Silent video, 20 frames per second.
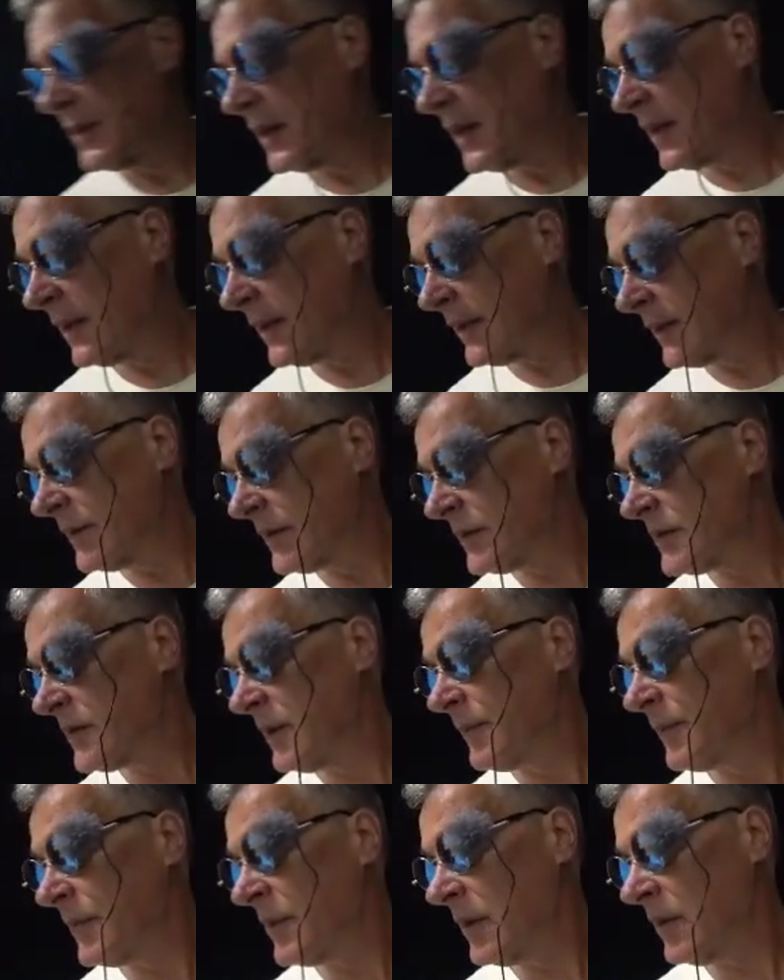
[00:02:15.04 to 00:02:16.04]
dolly or
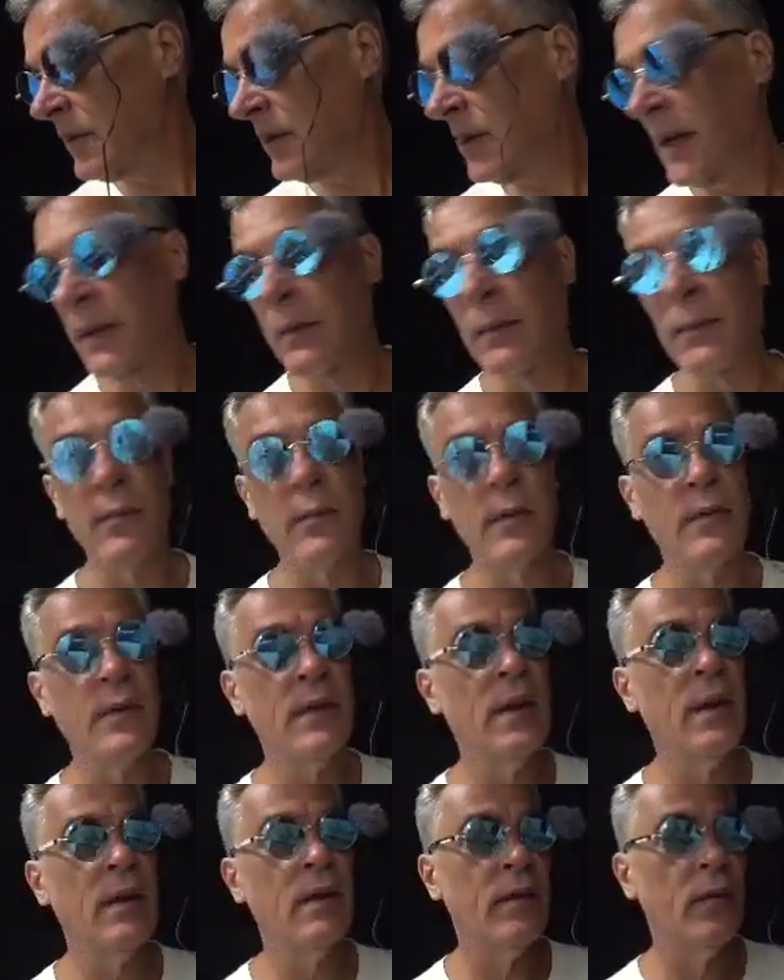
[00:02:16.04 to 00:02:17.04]
something, or like when we were
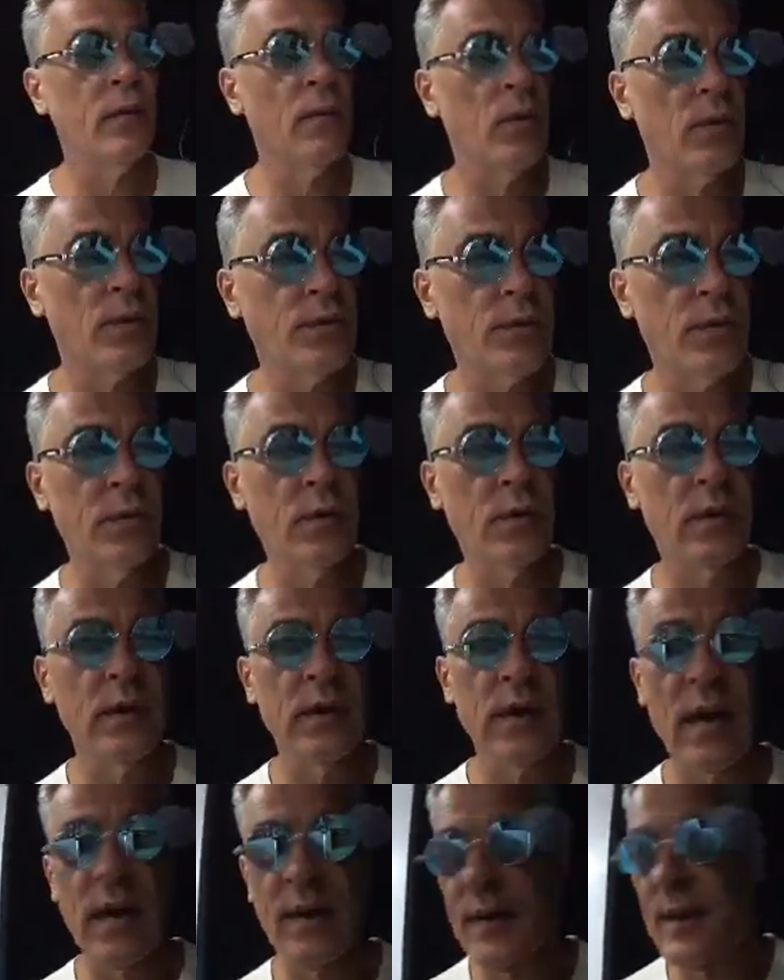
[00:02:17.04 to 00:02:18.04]
carrying the washer, you could
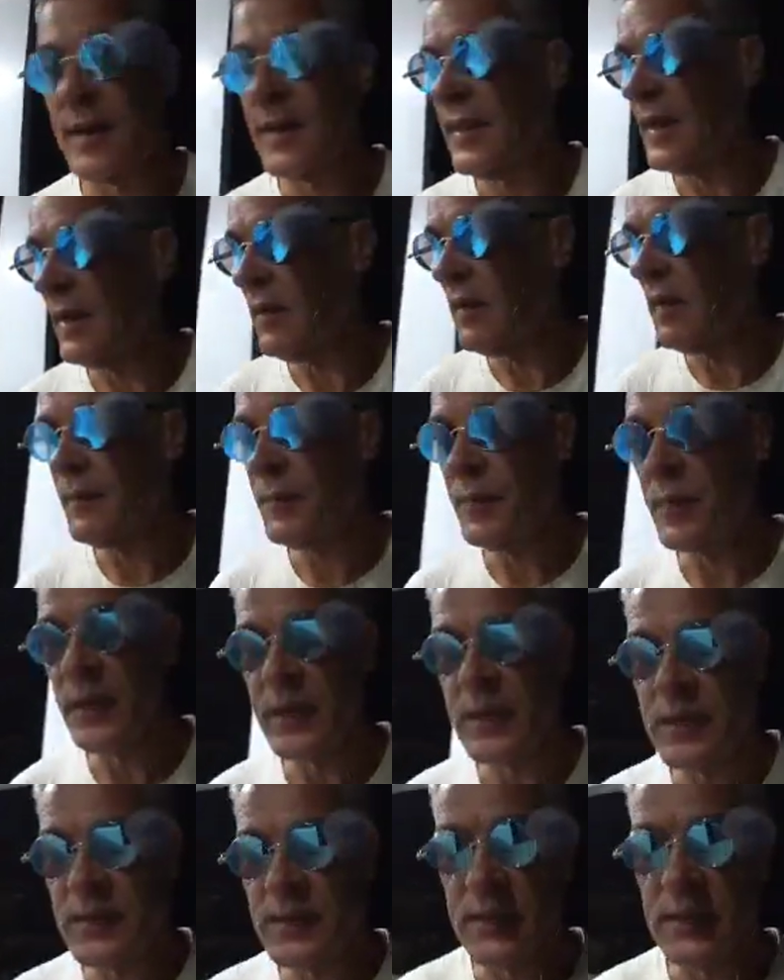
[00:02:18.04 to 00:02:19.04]
knock that thing off
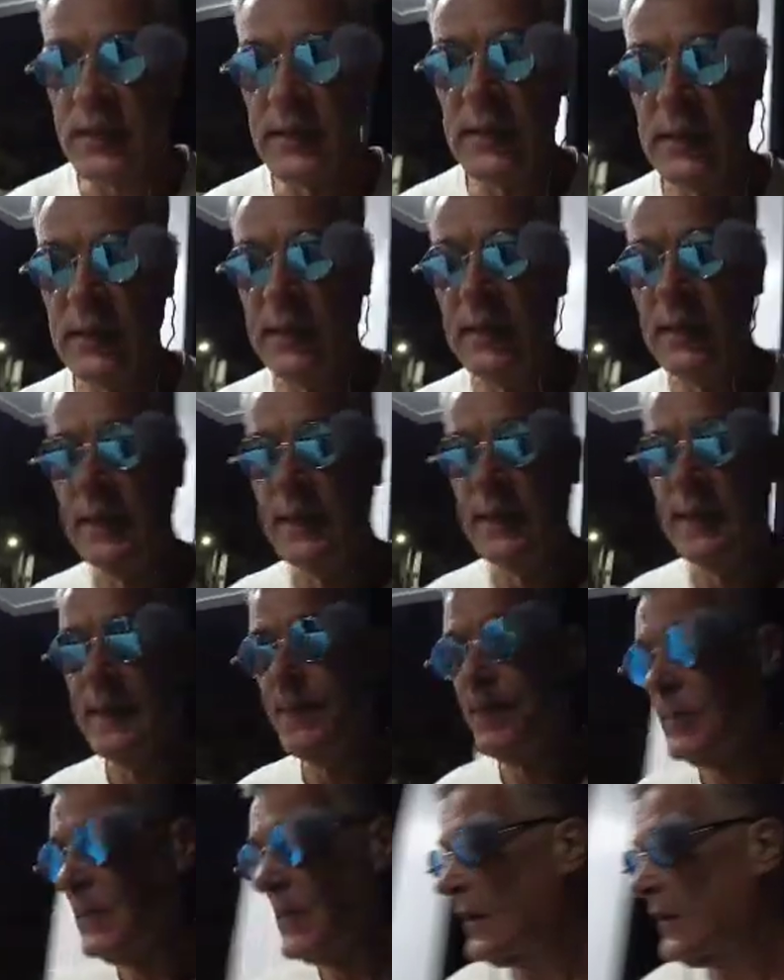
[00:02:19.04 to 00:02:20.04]
pretty easy.
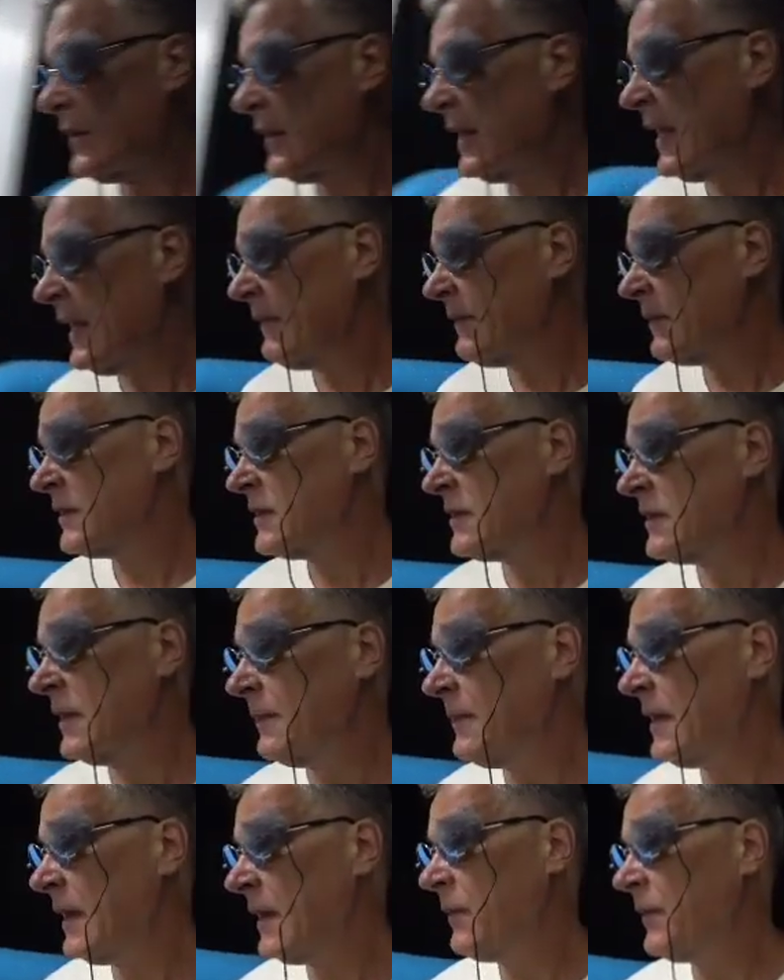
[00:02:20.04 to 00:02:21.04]
Now they have it
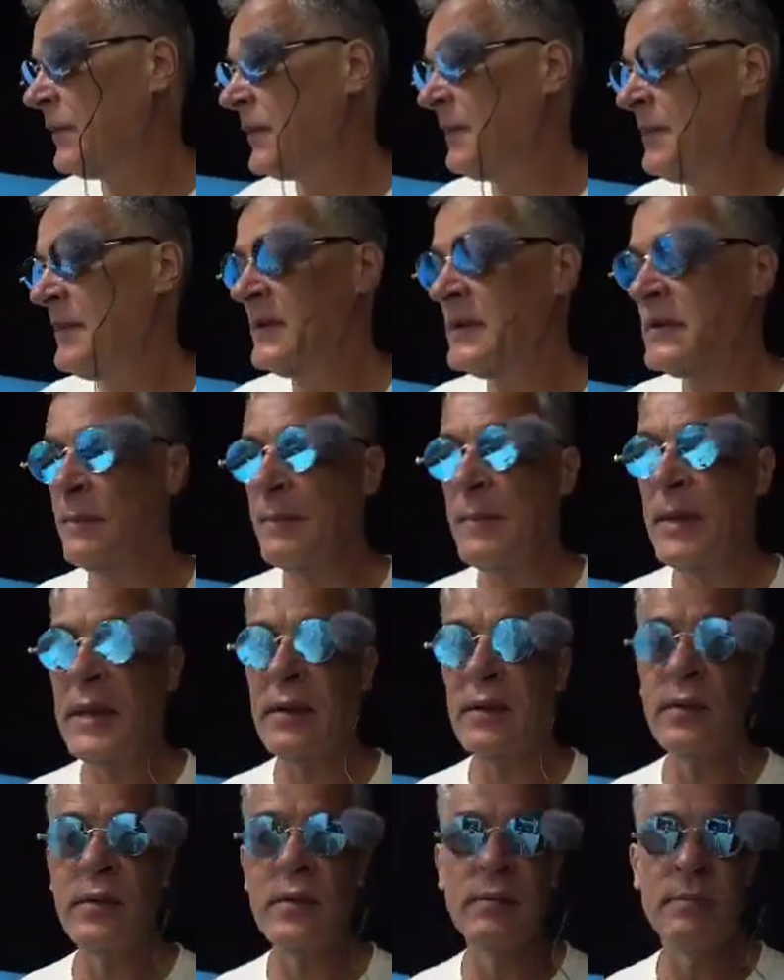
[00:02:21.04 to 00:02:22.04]
stubbed out with a piece of
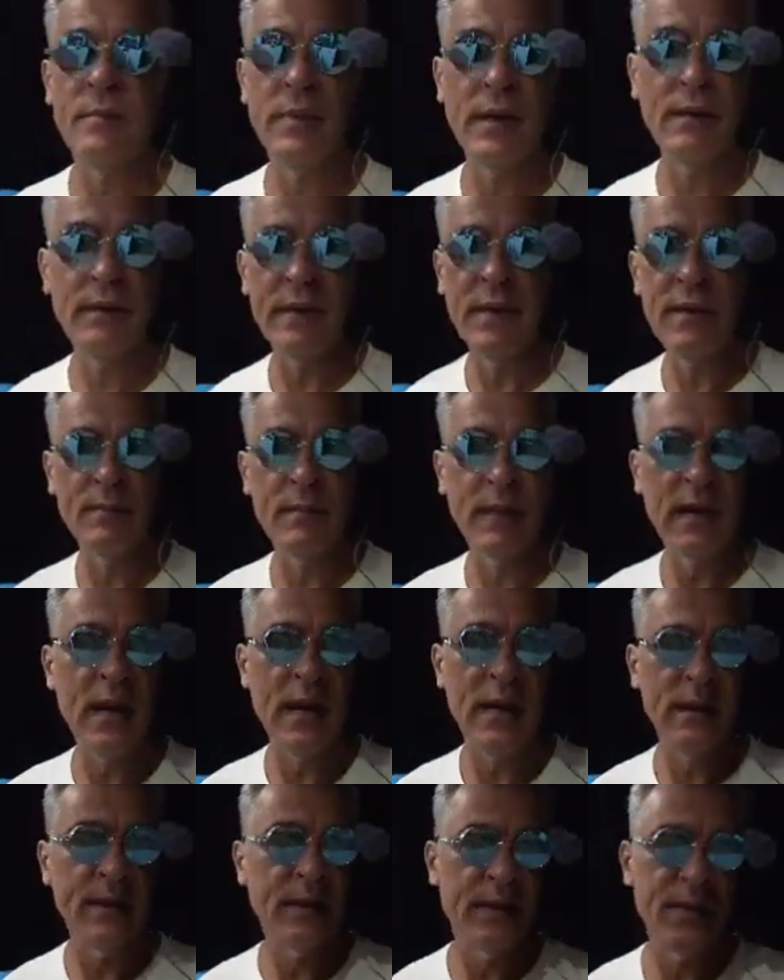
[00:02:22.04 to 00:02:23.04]
metal, but everything
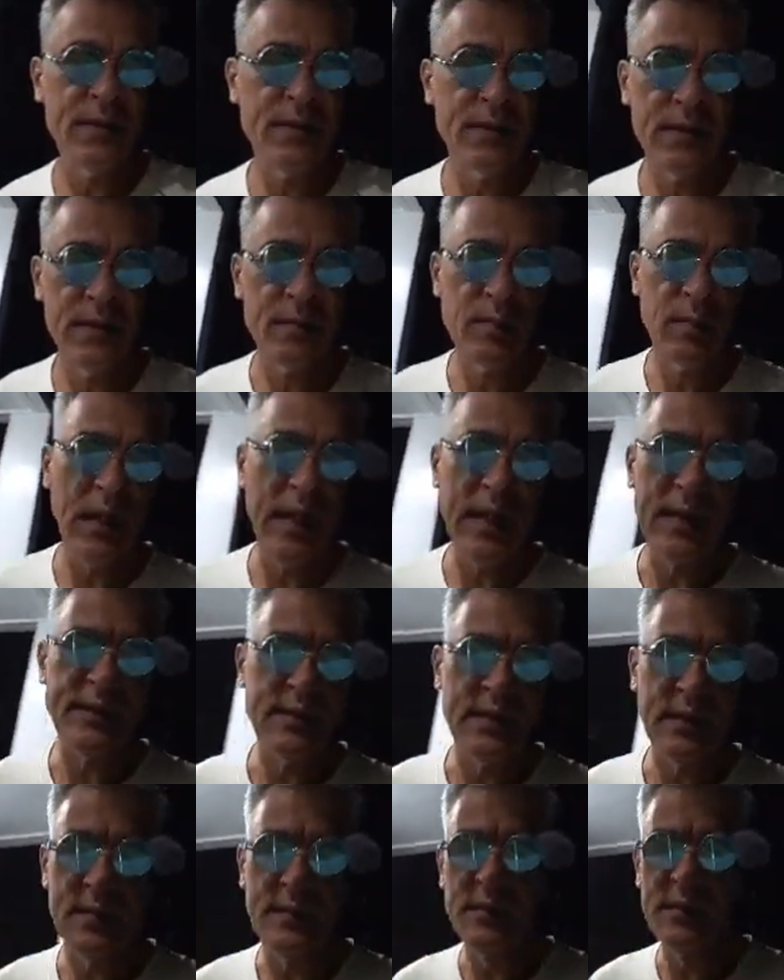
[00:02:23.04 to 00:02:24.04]
behind it is just
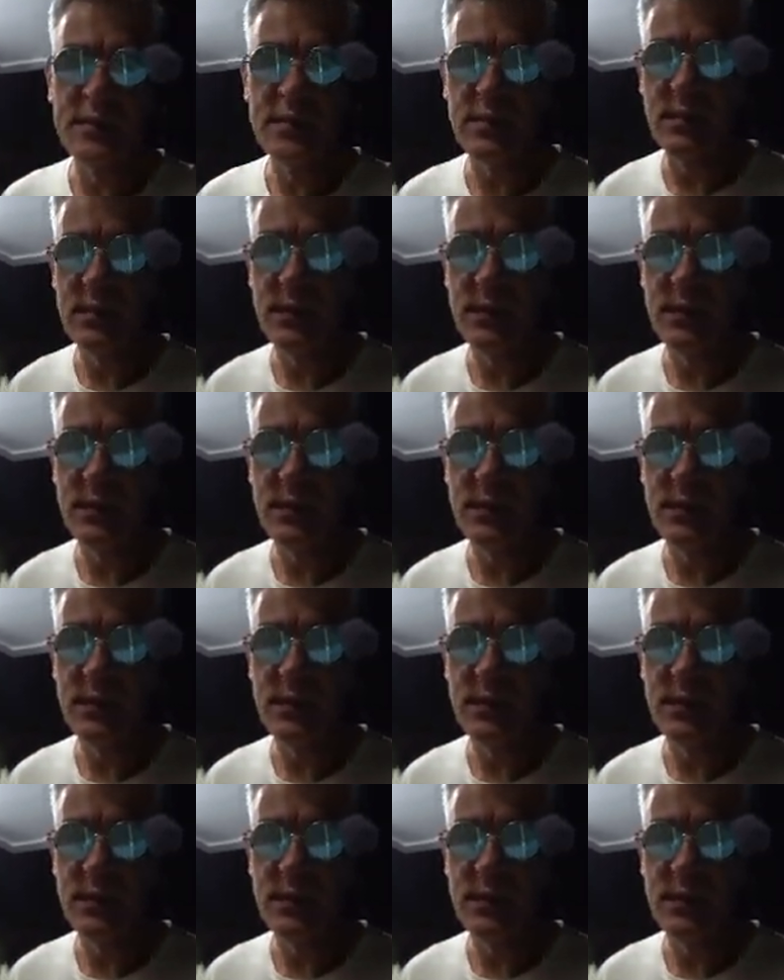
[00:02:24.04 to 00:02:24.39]
plastic. So